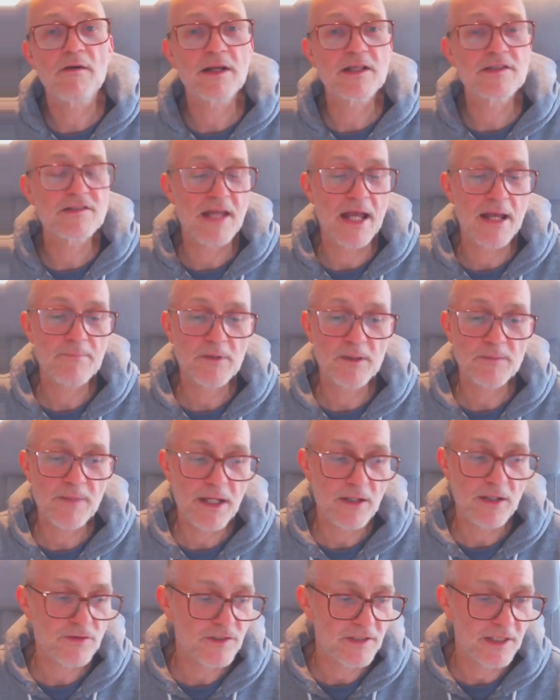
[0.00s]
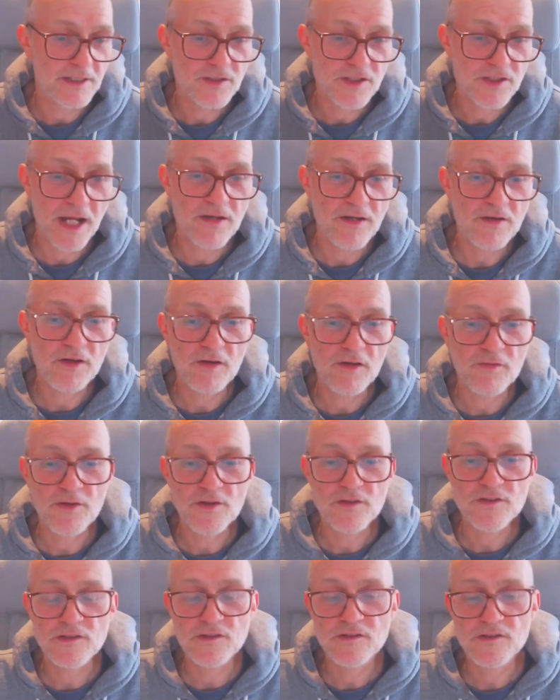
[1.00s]
example about, say, gender
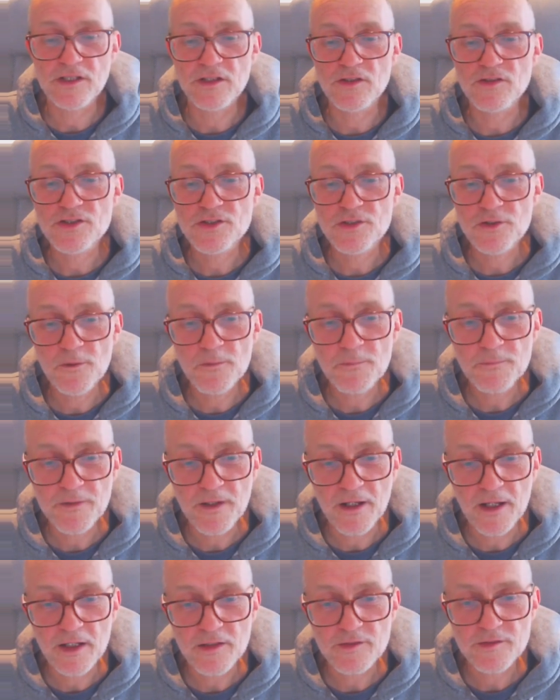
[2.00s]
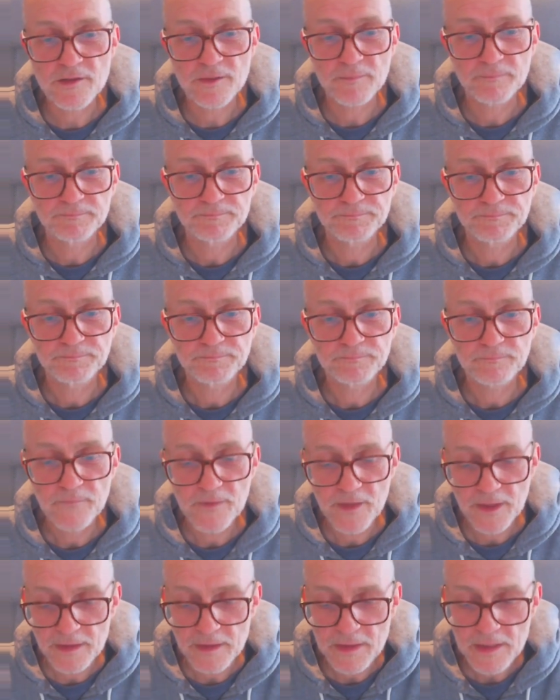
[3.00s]
differences in the Stroop task.
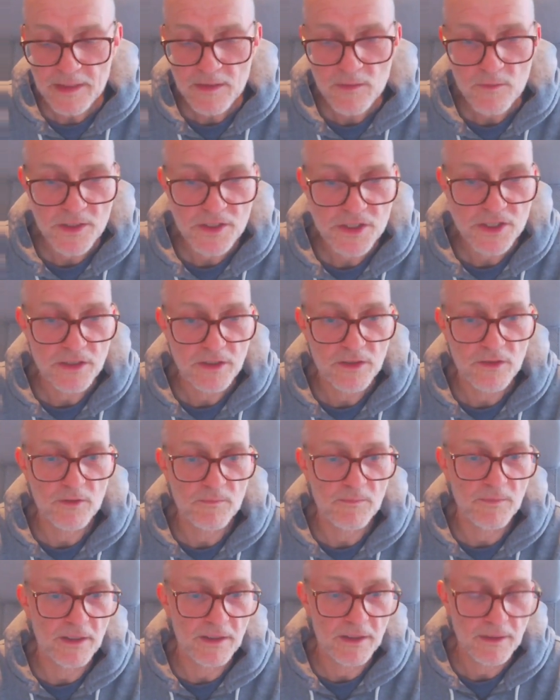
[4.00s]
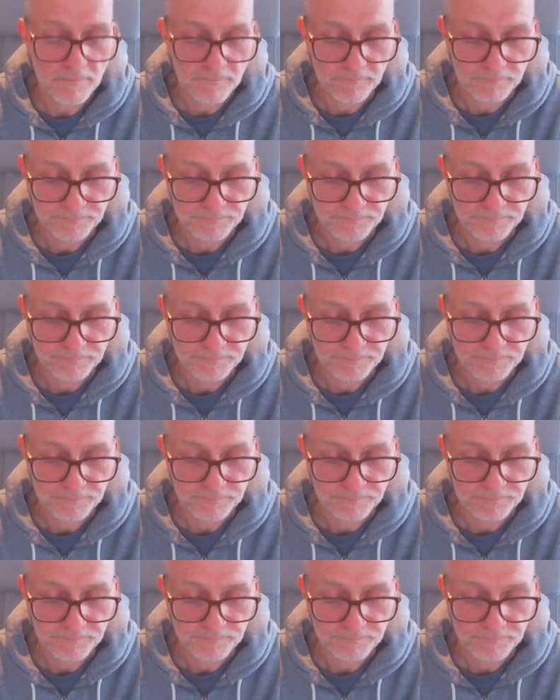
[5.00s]
The key question could be,